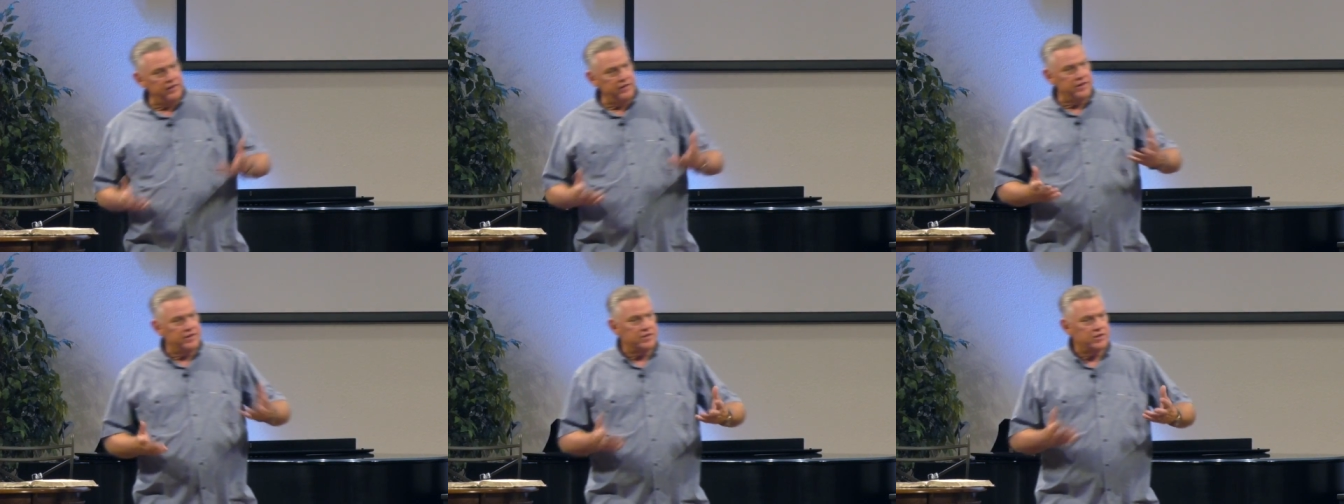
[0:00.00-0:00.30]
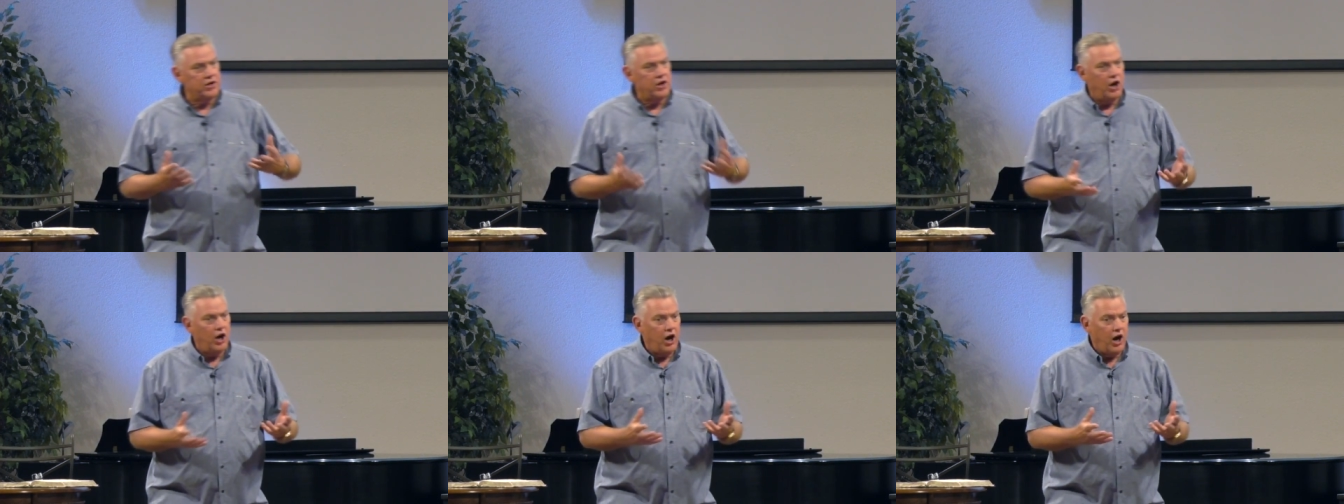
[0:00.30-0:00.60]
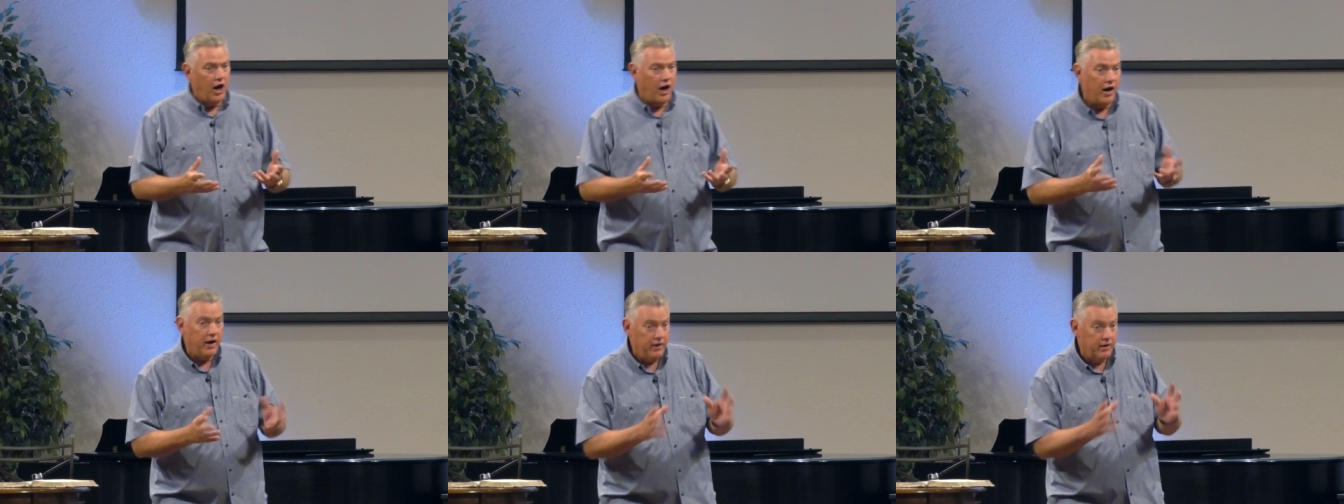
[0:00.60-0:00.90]
of this
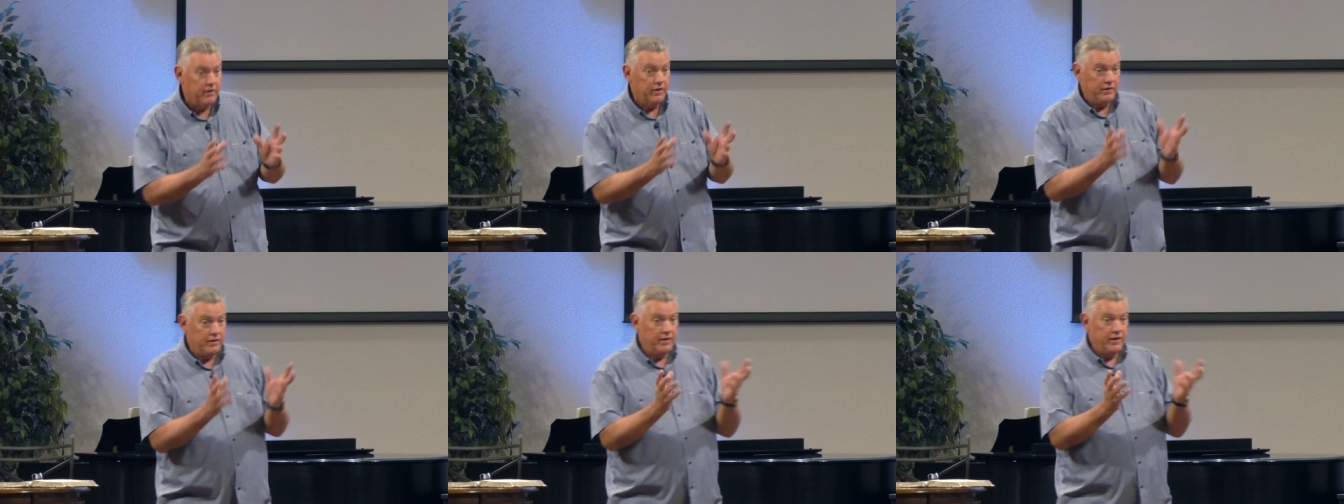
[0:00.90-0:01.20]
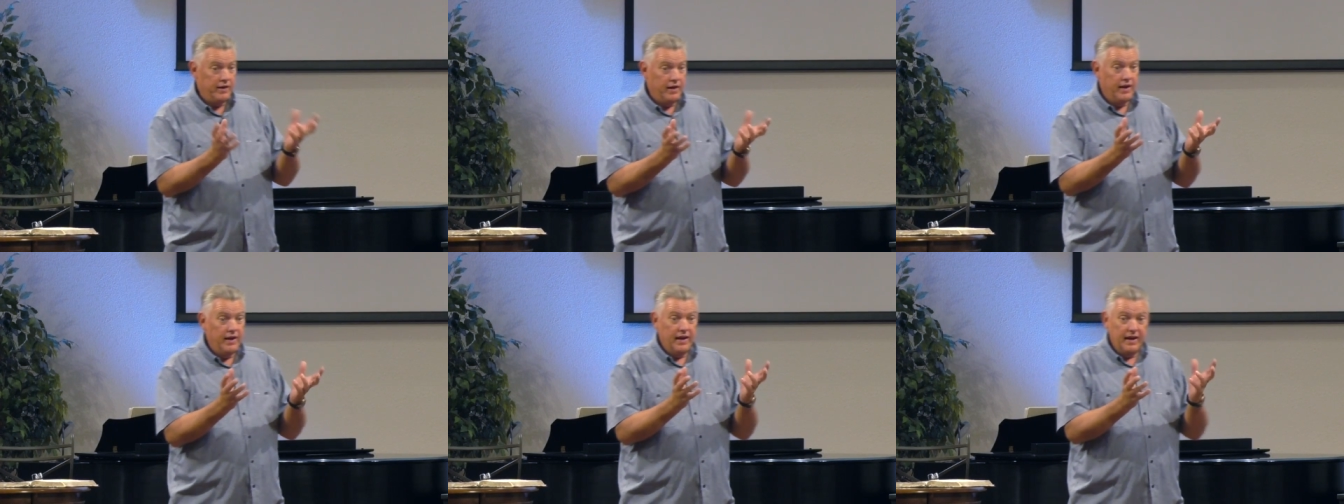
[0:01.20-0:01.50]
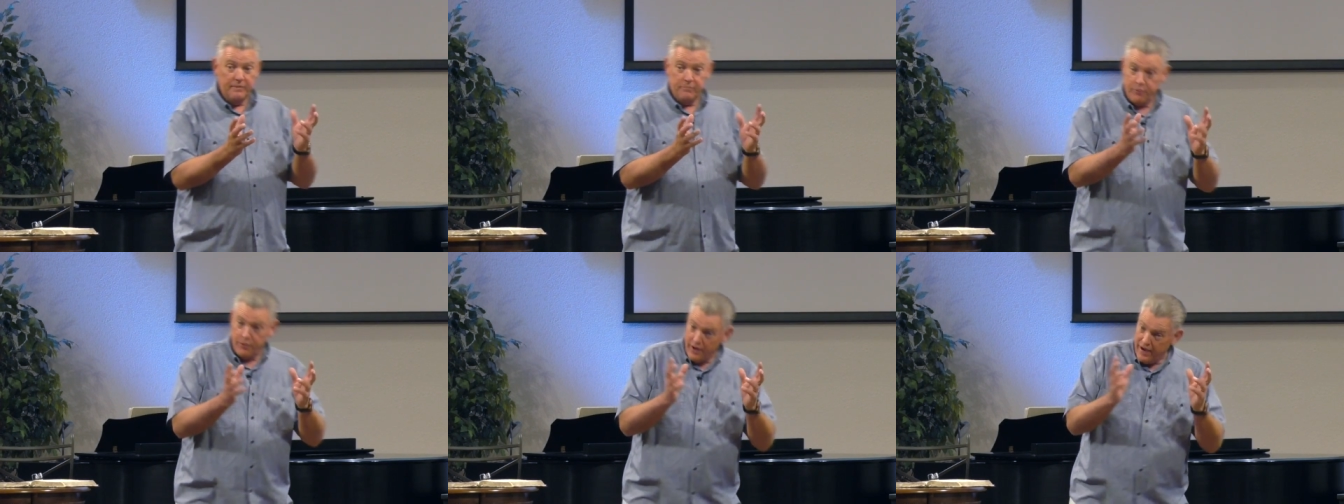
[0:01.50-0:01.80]
car,
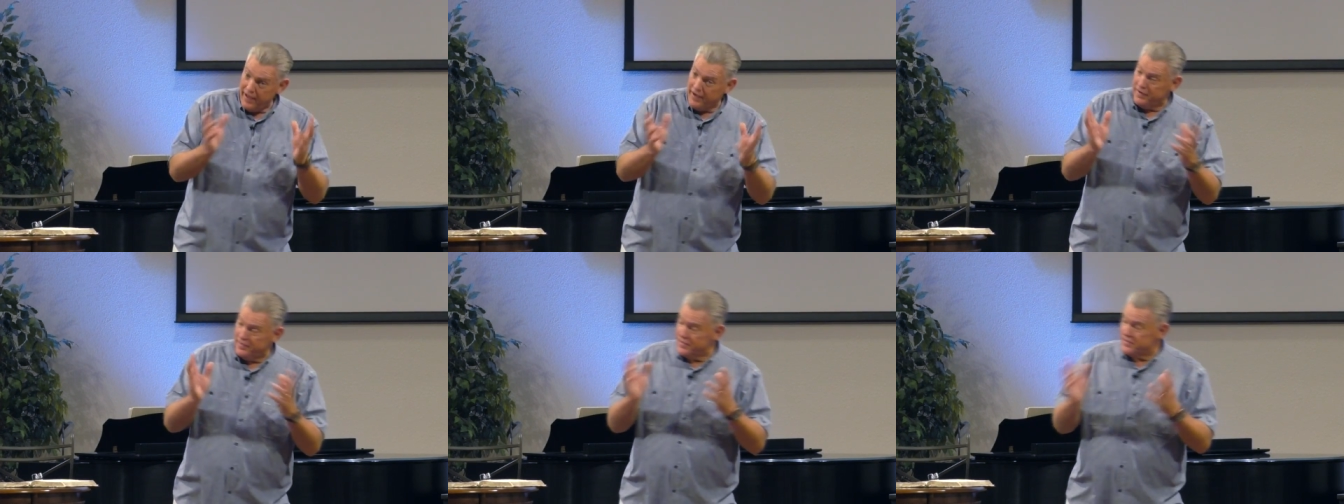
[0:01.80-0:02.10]
proud of